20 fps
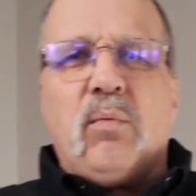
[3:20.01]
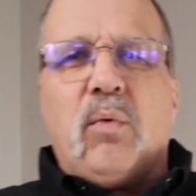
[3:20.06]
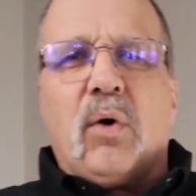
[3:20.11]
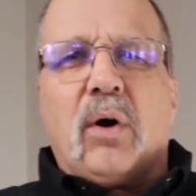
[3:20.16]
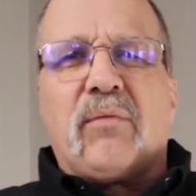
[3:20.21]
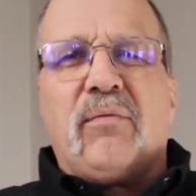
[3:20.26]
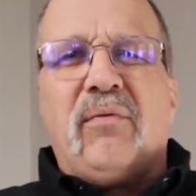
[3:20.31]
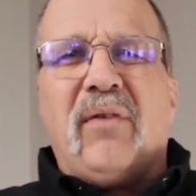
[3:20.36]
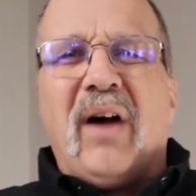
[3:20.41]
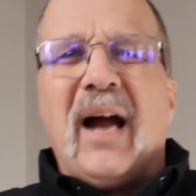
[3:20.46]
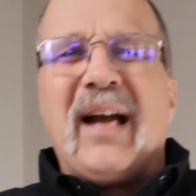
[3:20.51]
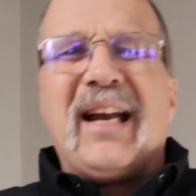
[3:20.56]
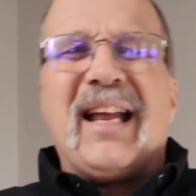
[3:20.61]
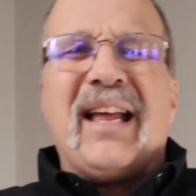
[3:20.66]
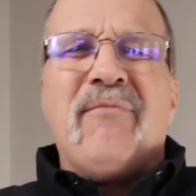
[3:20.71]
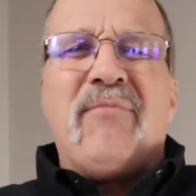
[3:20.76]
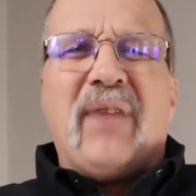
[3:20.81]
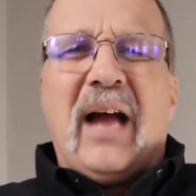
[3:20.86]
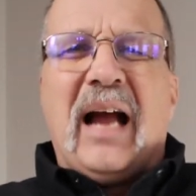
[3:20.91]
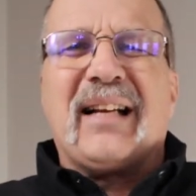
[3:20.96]
work fine.
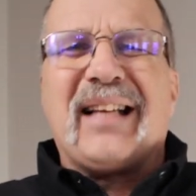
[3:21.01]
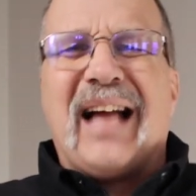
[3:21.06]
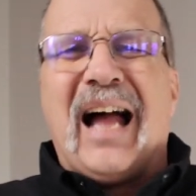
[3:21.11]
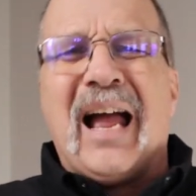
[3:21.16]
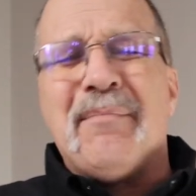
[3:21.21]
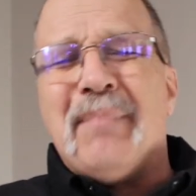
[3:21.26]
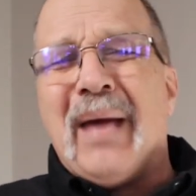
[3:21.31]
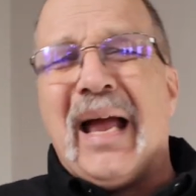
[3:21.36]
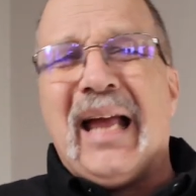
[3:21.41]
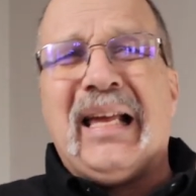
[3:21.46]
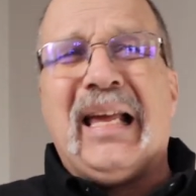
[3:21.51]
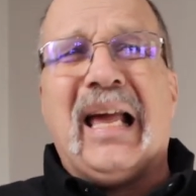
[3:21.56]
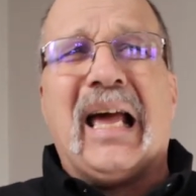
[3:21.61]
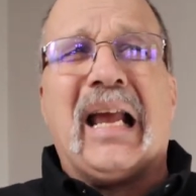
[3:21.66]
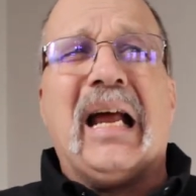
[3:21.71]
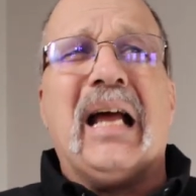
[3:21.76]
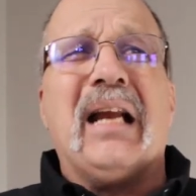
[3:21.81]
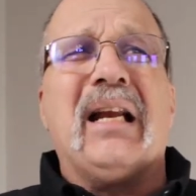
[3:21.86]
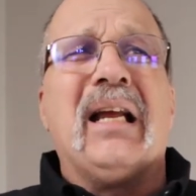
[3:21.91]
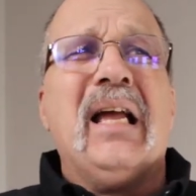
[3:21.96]
In fact, I may
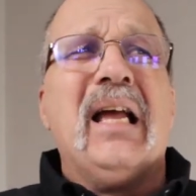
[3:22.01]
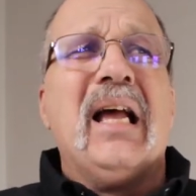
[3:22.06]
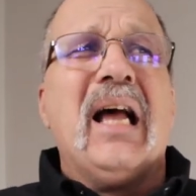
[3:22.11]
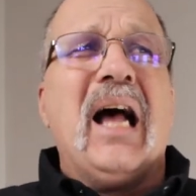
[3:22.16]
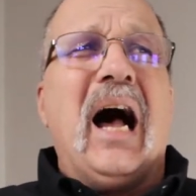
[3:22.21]
get it.